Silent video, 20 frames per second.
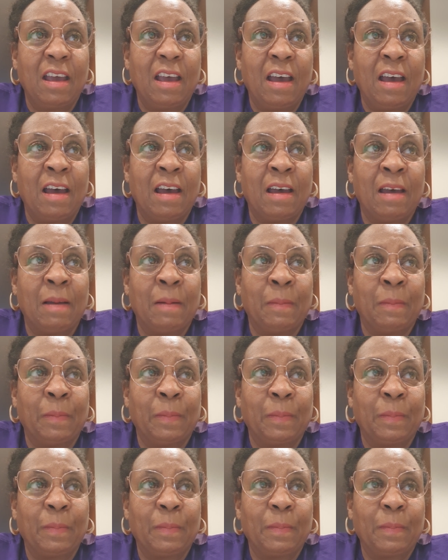
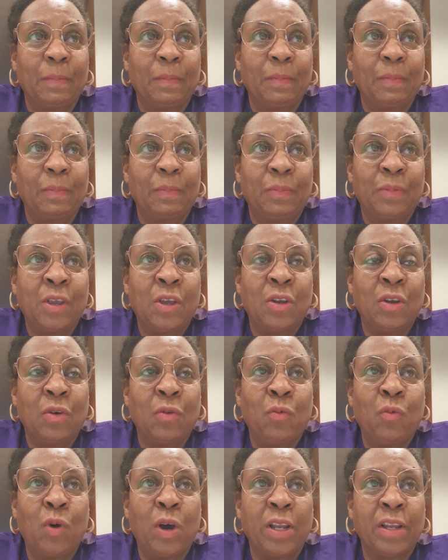
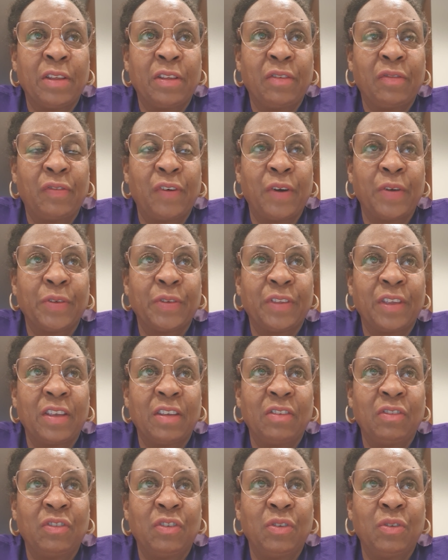one of the first
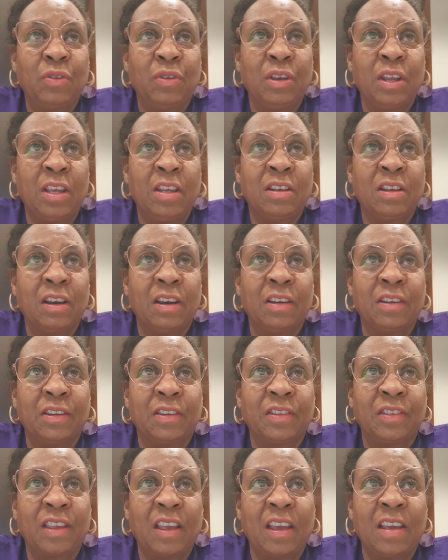things you need to
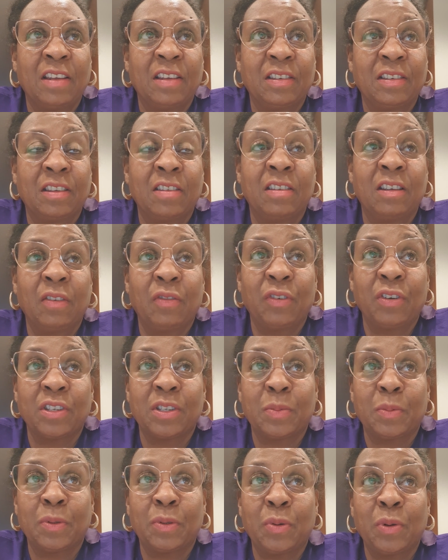understand is the difference
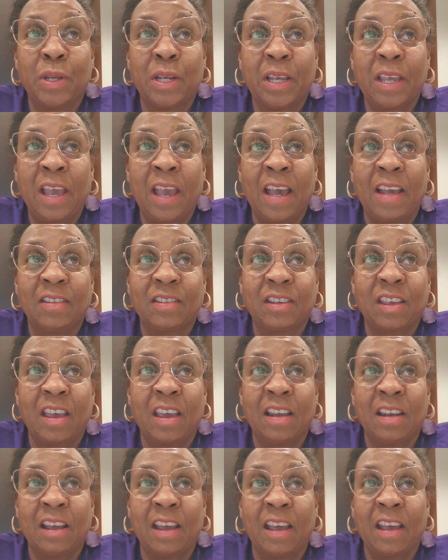between a CAT
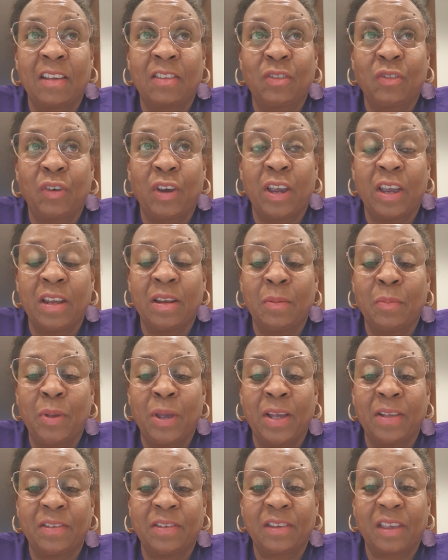scan, an X-ray, and a
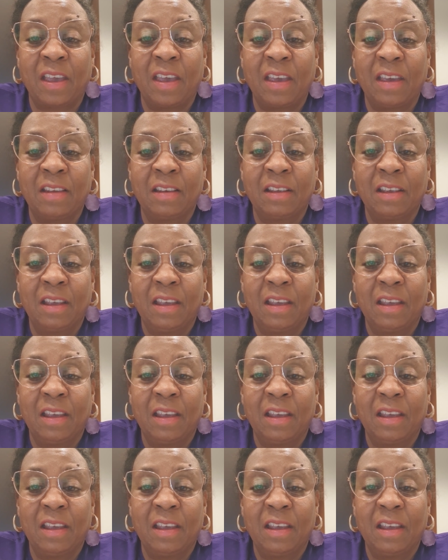PET scan.